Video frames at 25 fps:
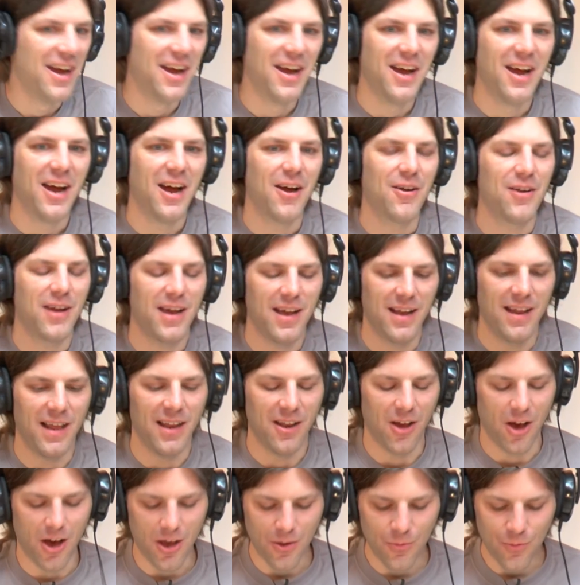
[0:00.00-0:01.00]
All right, and
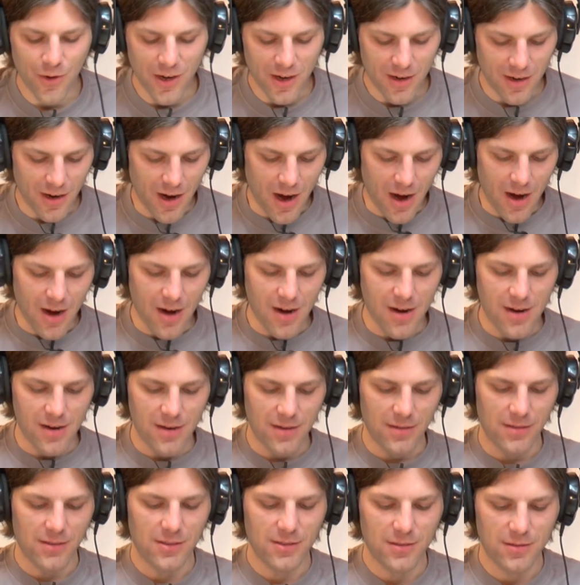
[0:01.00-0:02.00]
on we
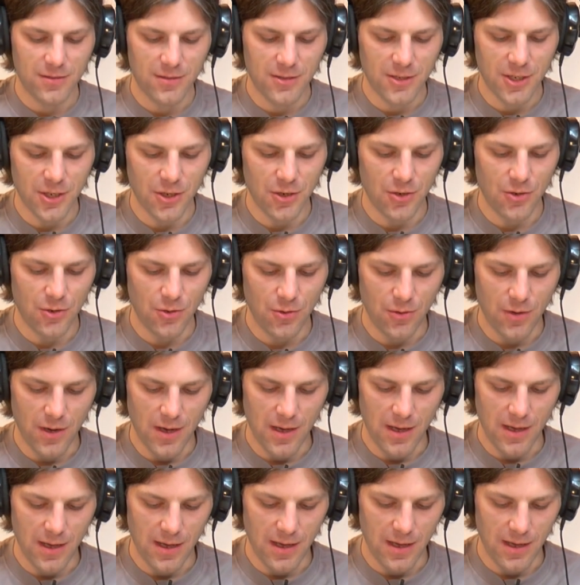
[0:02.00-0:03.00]
are to
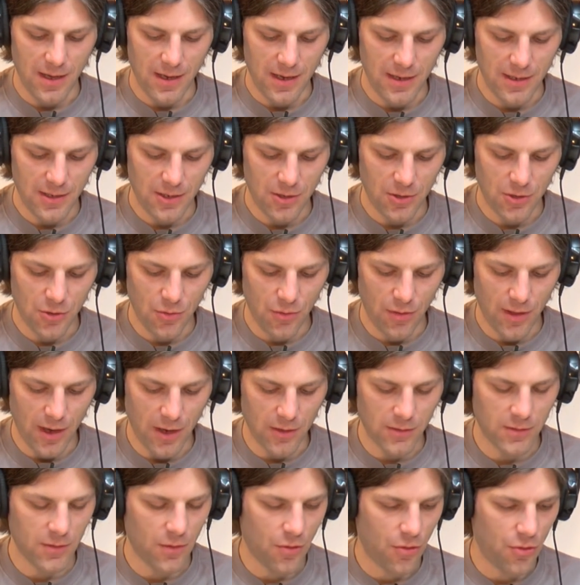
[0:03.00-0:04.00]
into
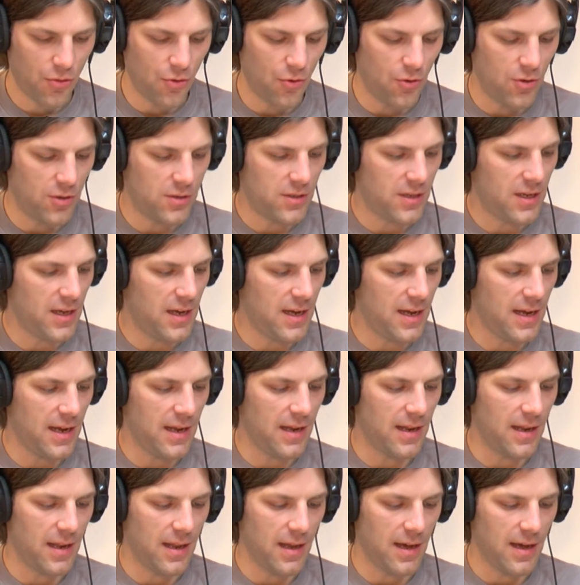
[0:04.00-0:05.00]

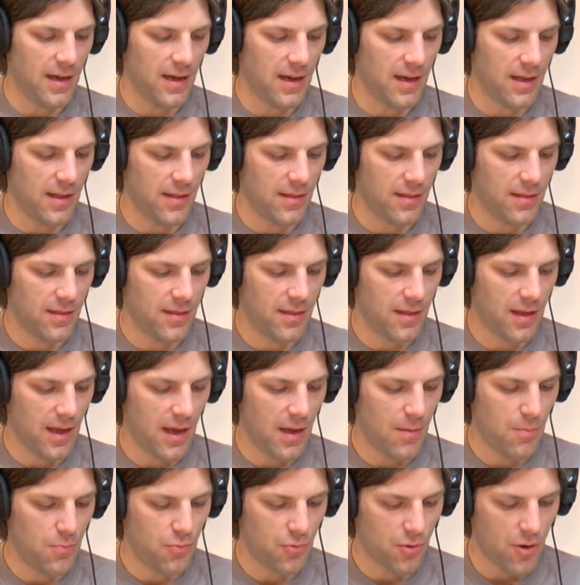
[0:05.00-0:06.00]
2013.
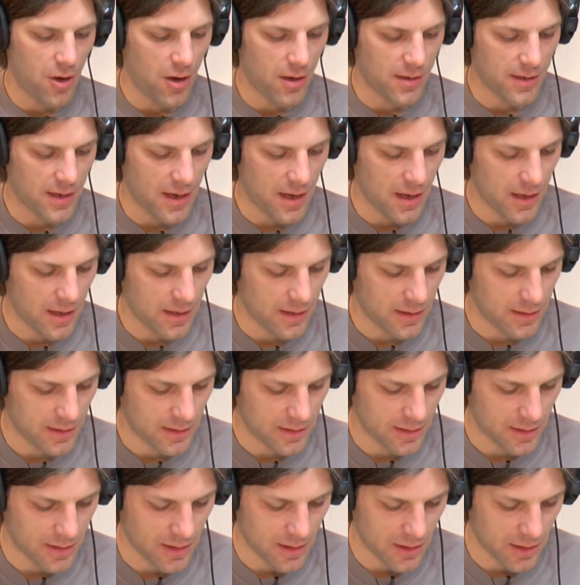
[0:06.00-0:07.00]
They brought
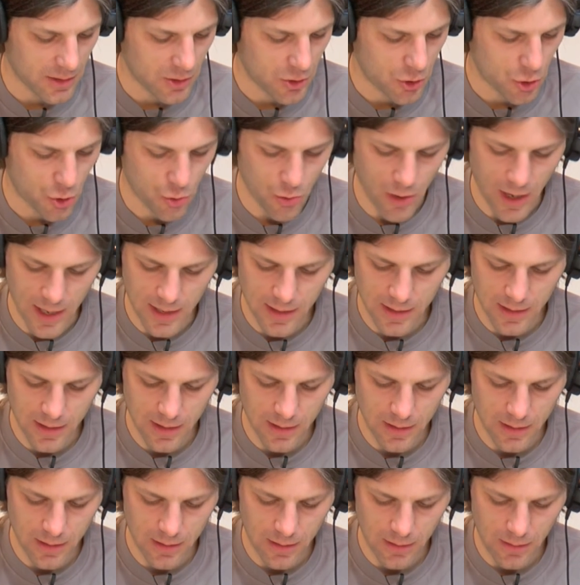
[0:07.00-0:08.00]
us the
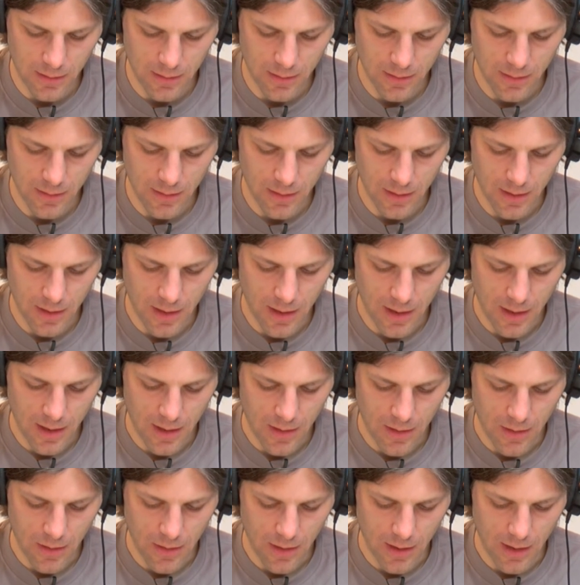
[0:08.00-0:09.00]
Triton
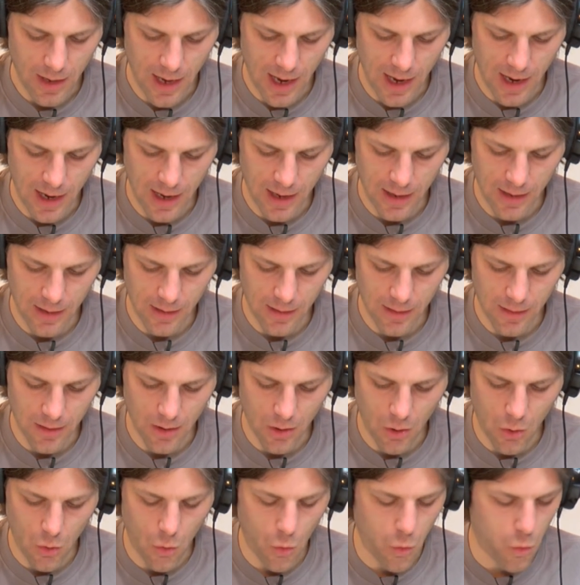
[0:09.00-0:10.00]
and the
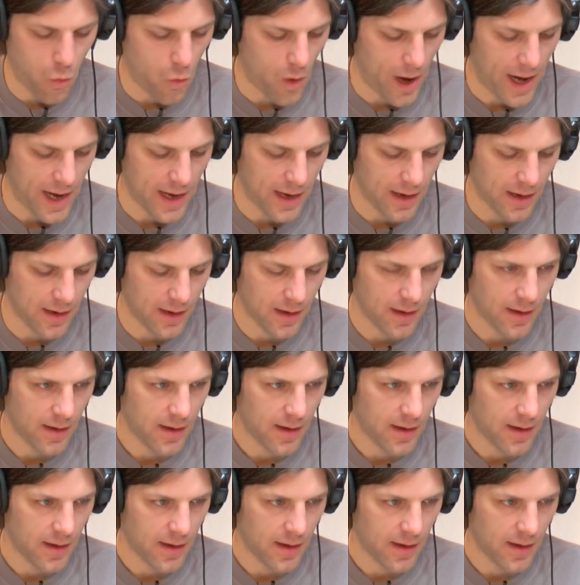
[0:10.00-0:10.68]
Quake.